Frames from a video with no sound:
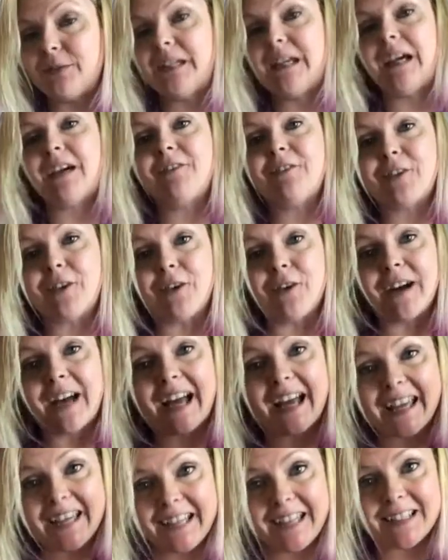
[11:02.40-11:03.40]
we have got
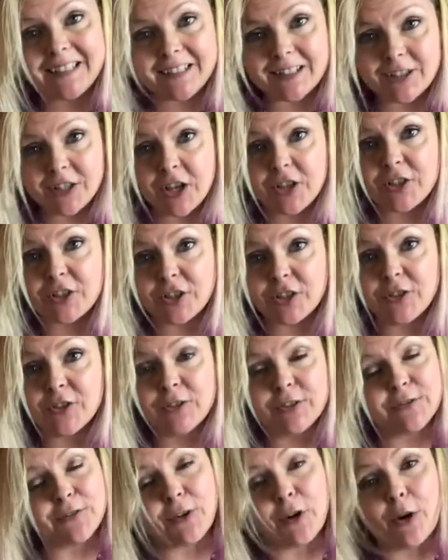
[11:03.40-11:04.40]
8 to
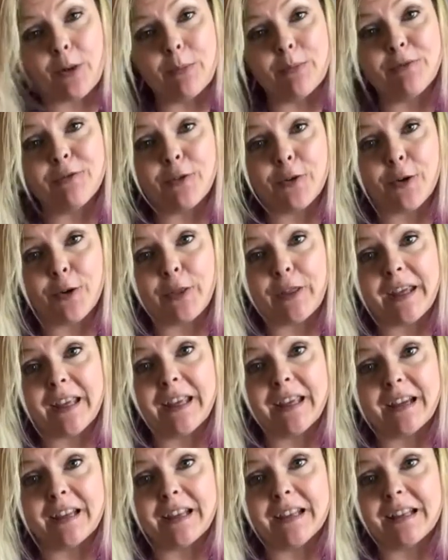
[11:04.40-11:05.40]
choose from for
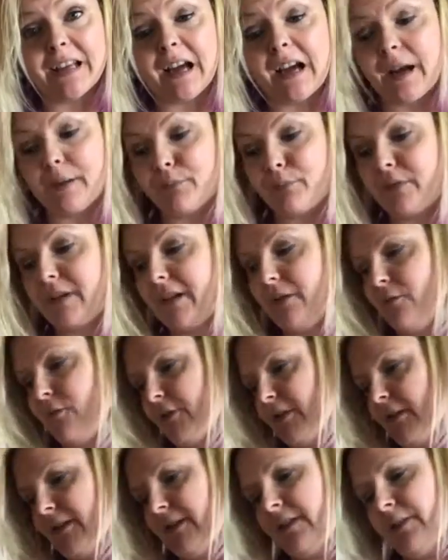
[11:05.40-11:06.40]
the
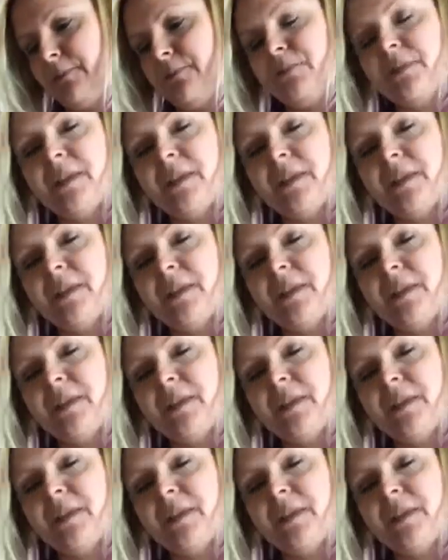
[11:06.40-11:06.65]
pre-orders.